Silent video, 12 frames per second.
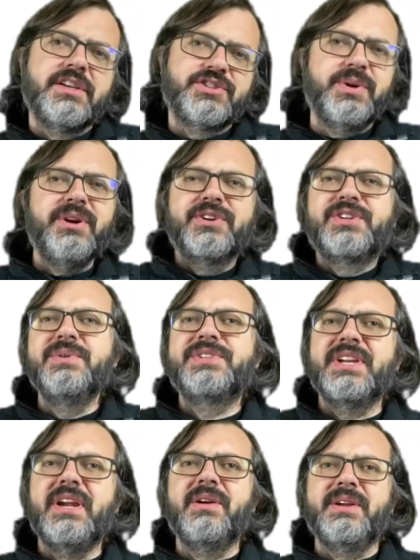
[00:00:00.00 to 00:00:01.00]
So here are 2
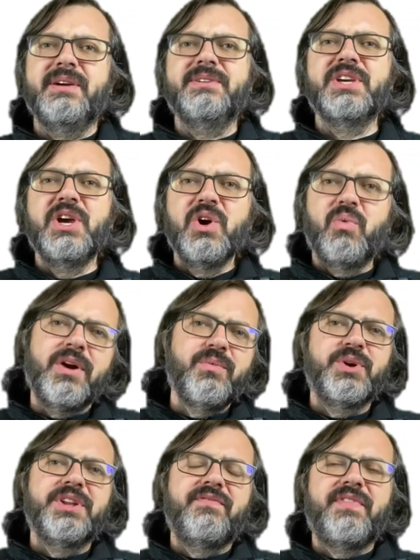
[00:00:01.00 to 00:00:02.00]
scenarios. One
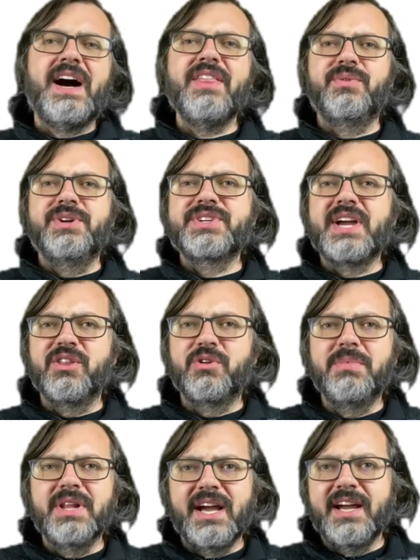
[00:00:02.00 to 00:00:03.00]
where the father is
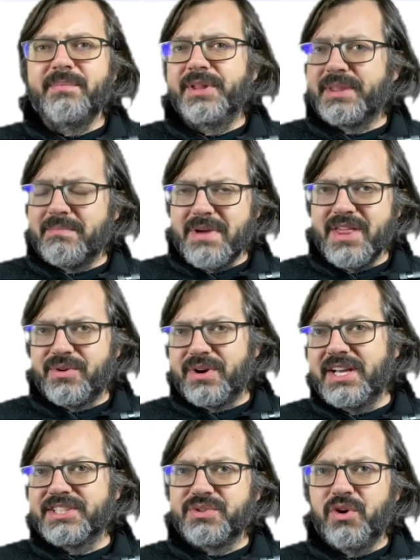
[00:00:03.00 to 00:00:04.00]
colorblind, but the mother
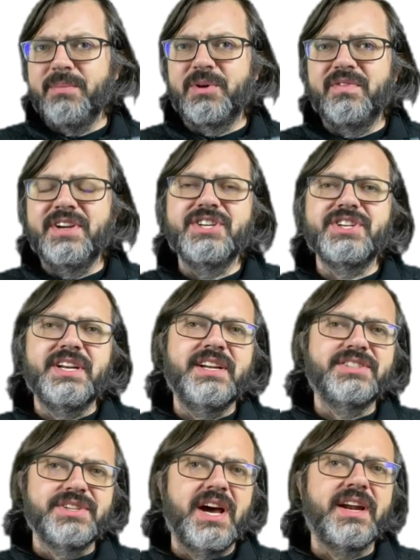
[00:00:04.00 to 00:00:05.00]
has normal vision and
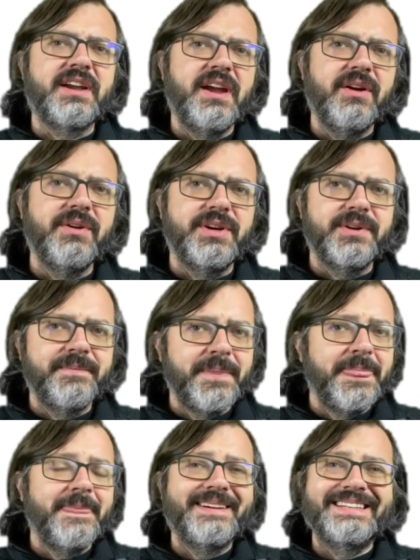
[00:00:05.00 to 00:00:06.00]
is not a carrier.
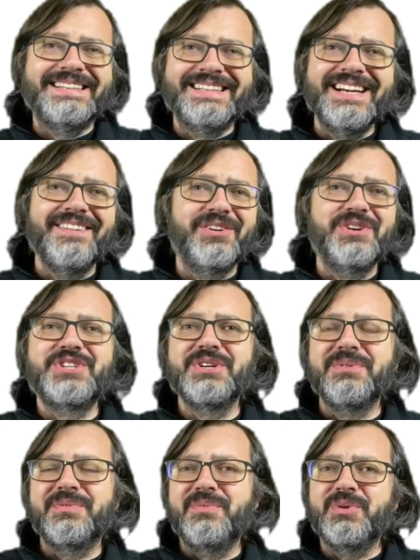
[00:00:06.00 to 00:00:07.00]
None of their
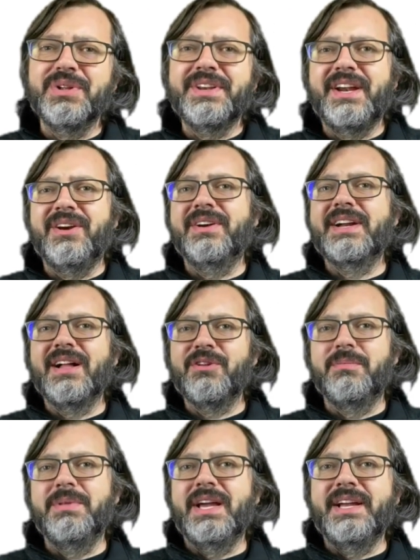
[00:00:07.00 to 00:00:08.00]
children will inherit
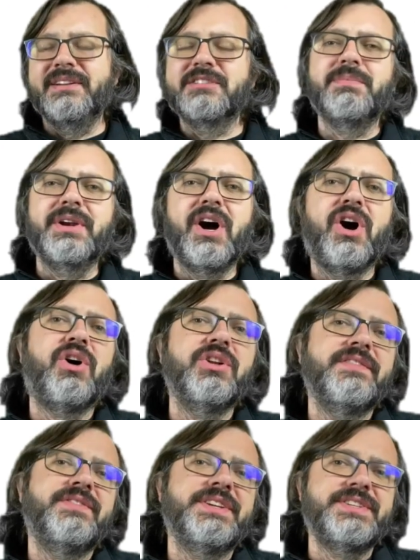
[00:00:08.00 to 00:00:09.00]
color blindness, but
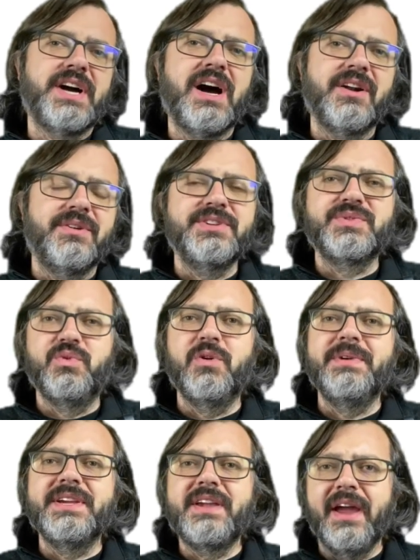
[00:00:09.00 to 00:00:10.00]
all of the daughters will
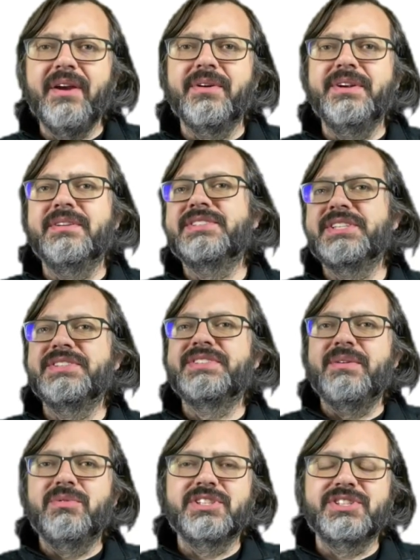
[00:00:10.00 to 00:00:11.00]
be carriers since
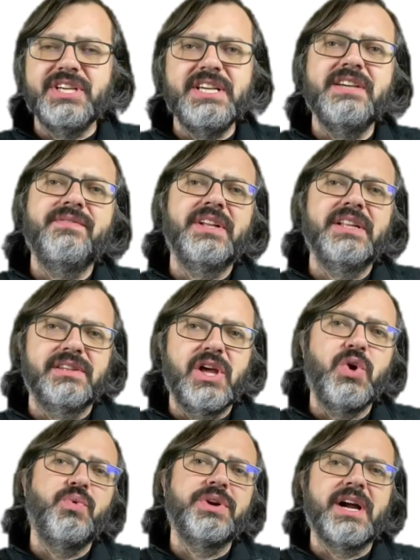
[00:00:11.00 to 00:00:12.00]
they received the
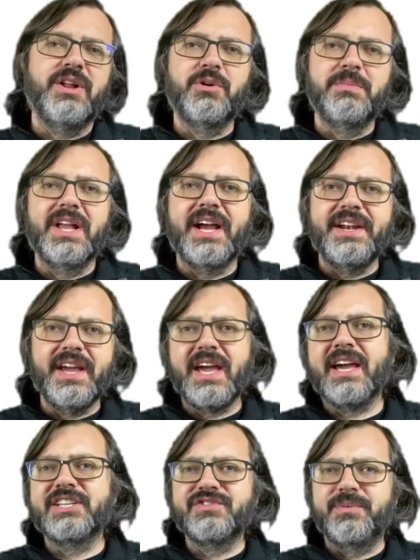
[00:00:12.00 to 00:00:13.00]
lone colorblind
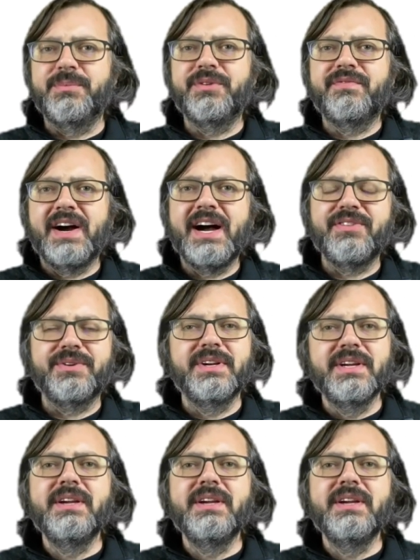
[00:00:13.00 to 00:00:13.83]
X from their father.